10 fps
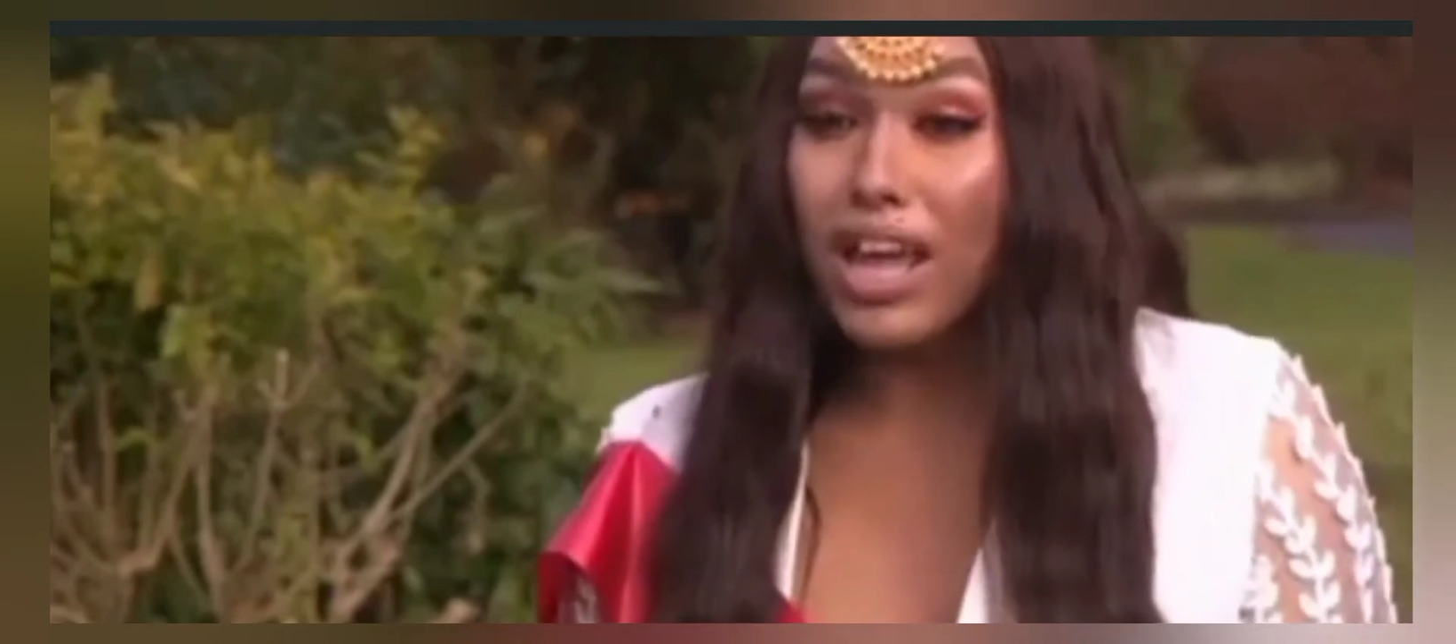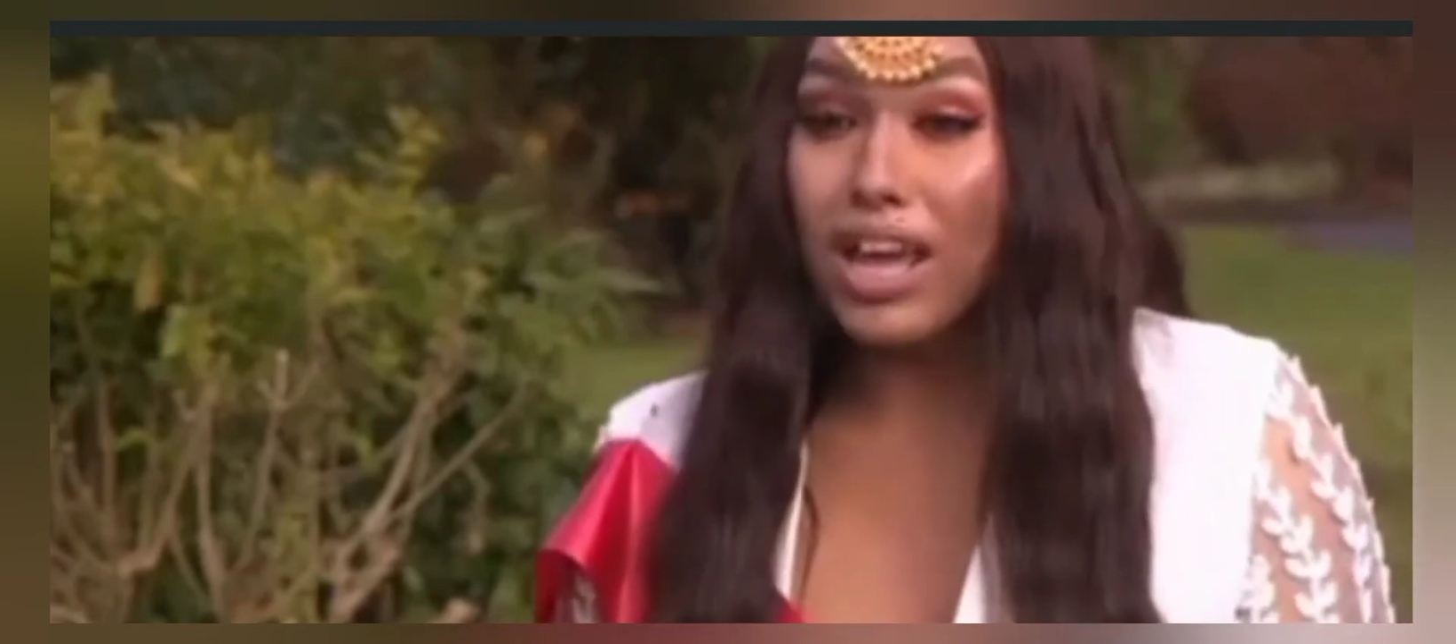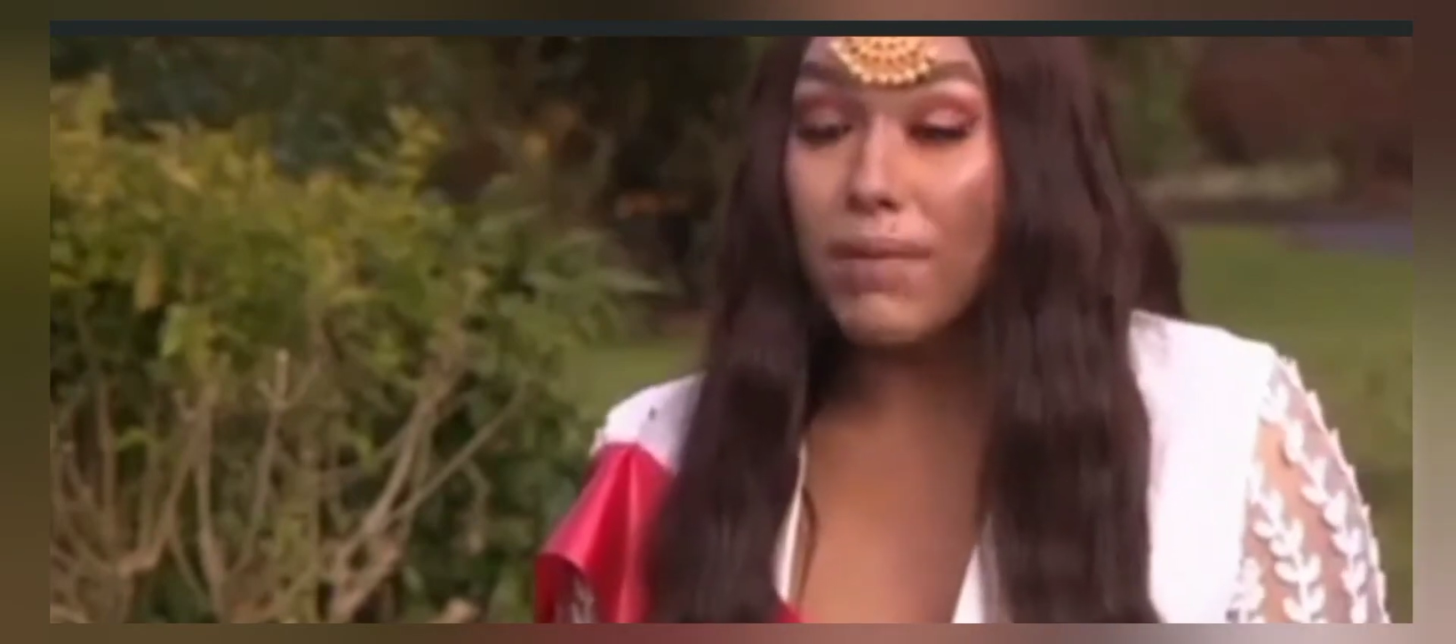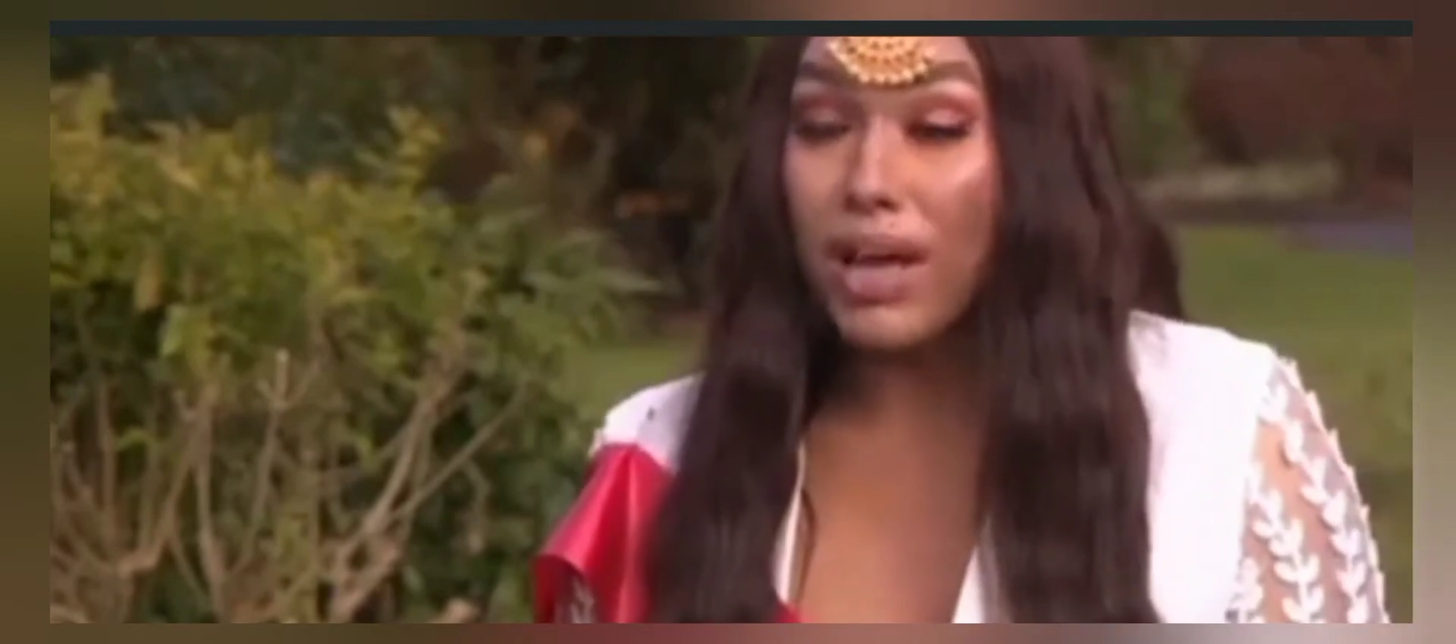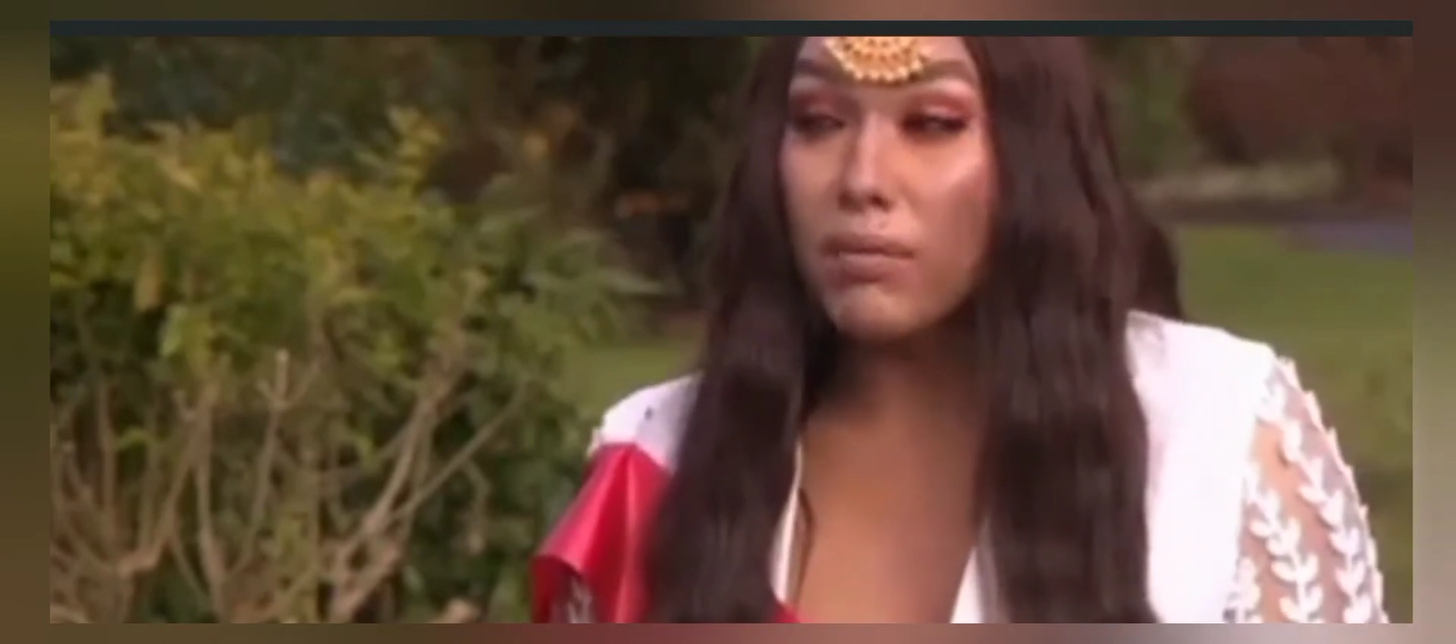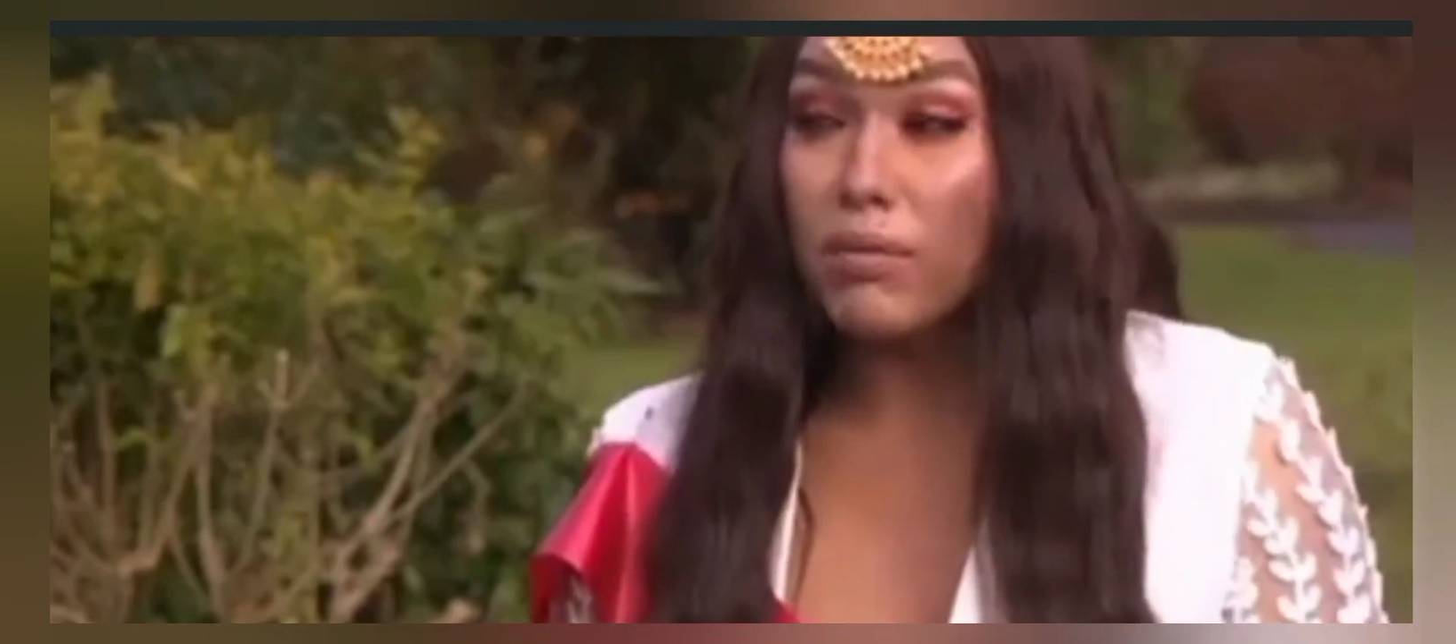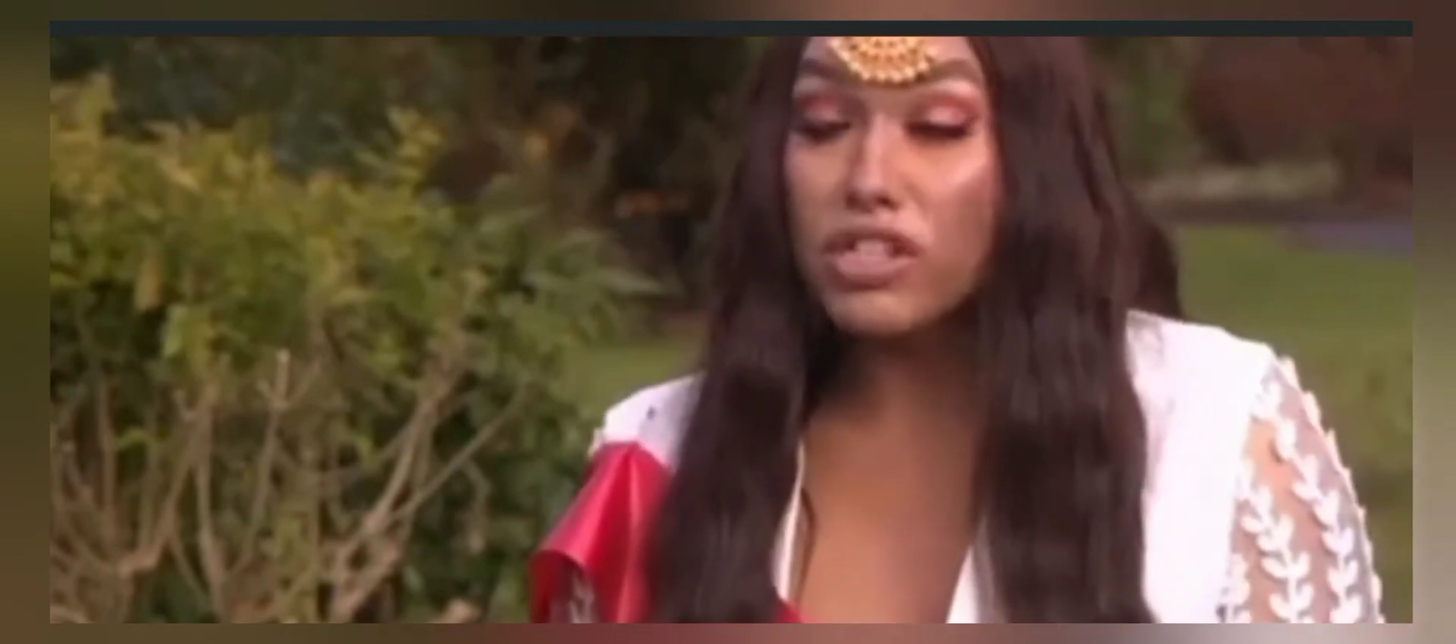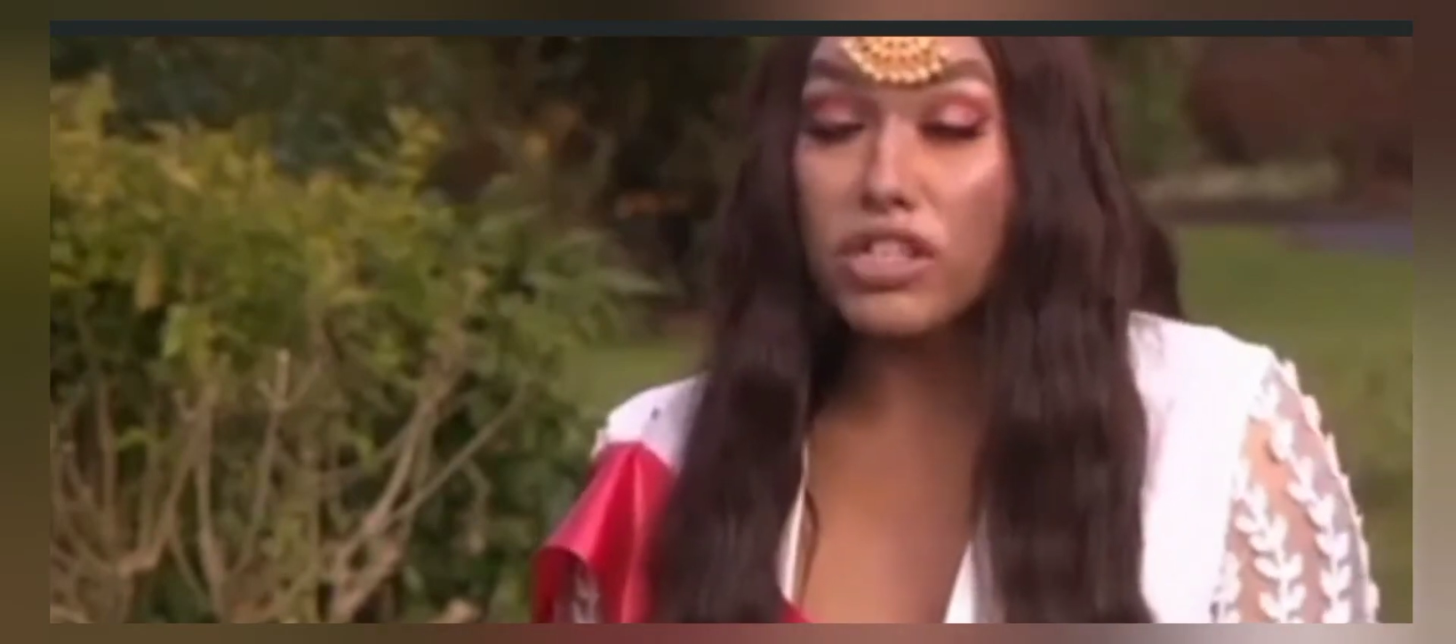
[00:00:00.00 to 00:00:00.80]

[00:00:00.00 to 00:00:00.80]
in my community